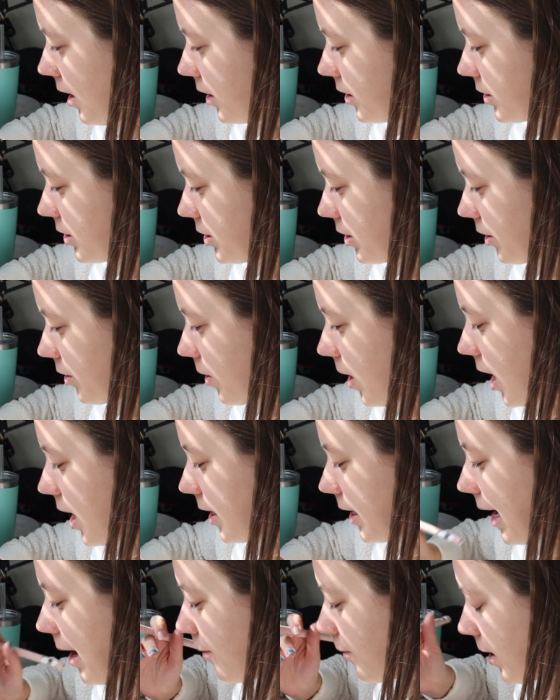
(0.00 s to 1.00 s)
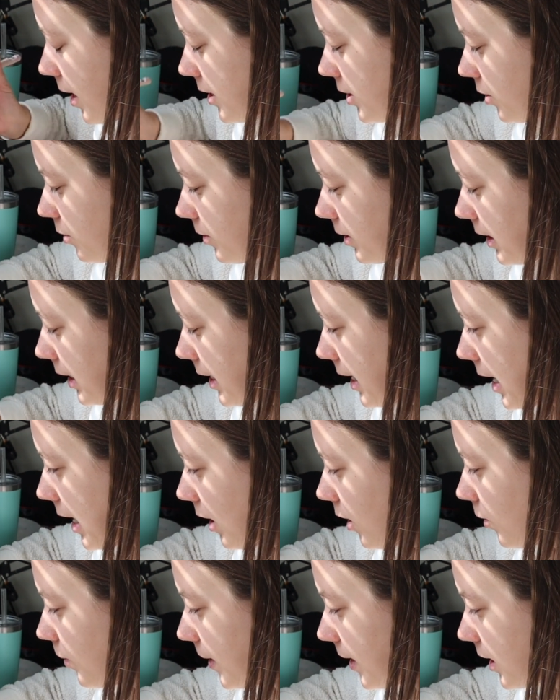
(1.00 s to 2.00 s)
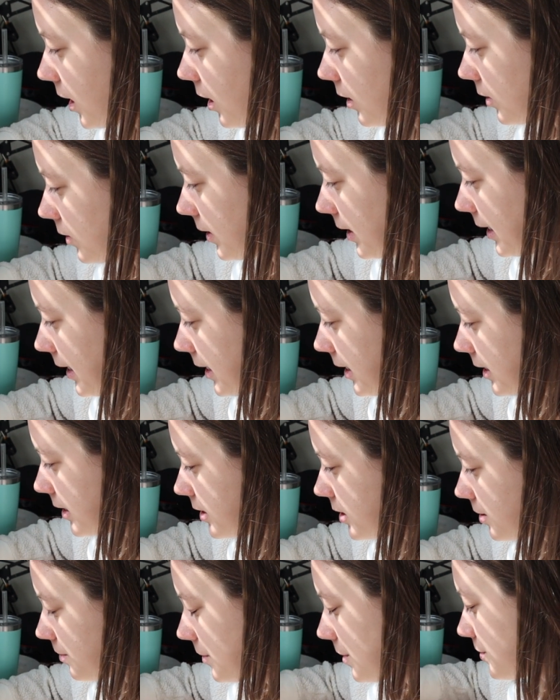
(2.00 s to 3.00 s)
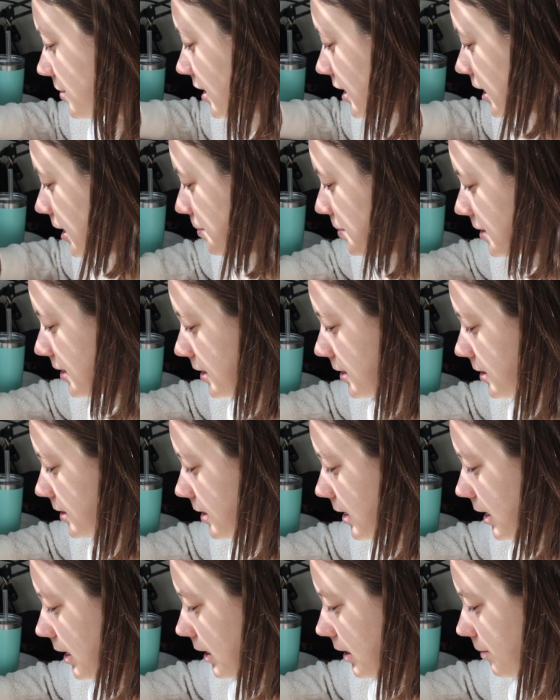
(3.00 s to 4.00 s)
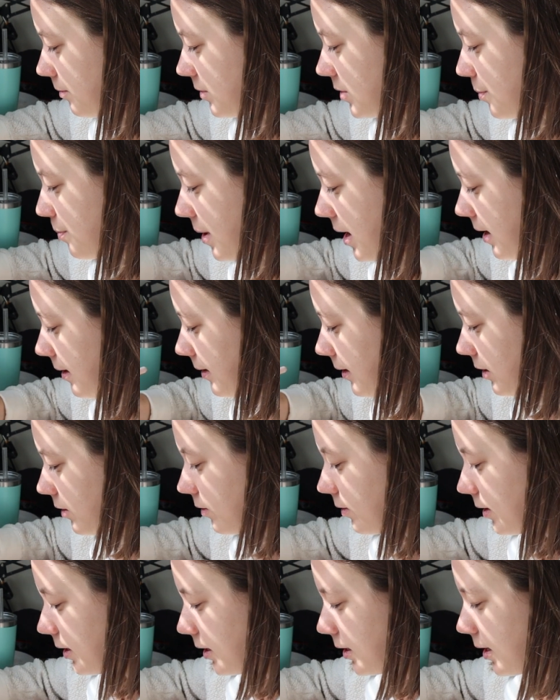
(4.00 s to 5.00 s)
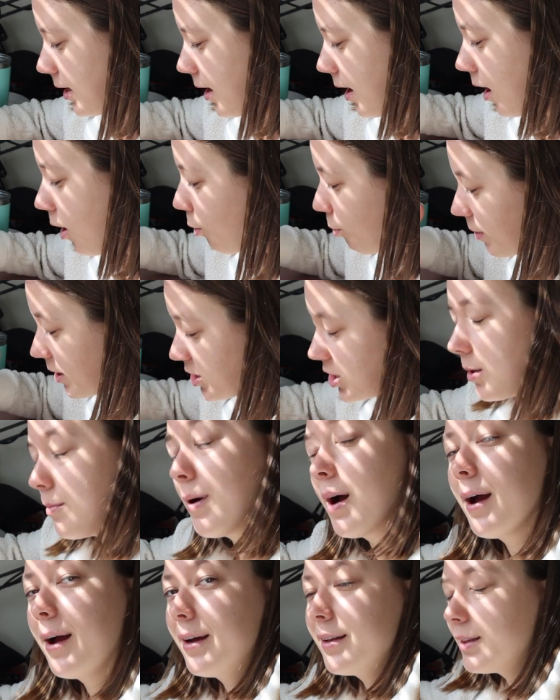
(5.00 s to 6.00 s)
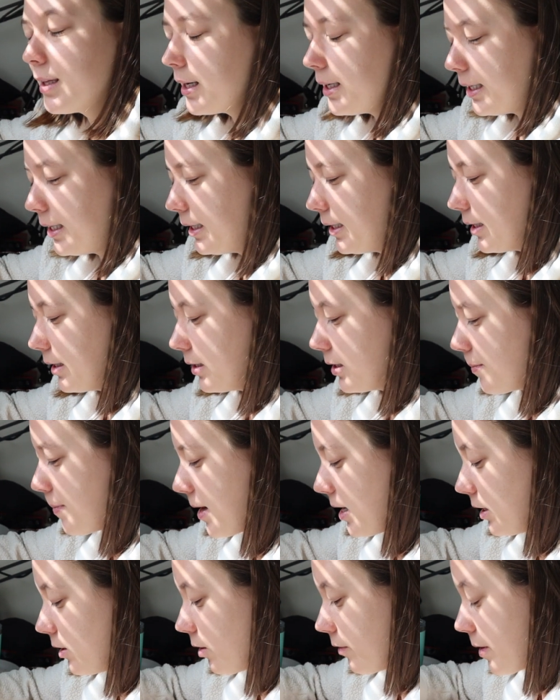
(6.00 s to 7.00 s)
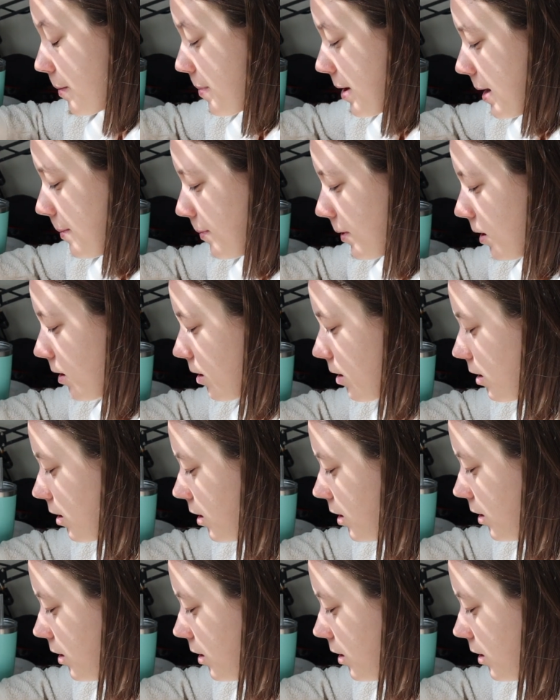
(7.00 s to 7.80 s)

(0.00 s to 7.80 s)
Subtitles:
So now I don't really care what color it is. Sometimes I keep it the same depending on how much I'm highlighting and depending on the paper.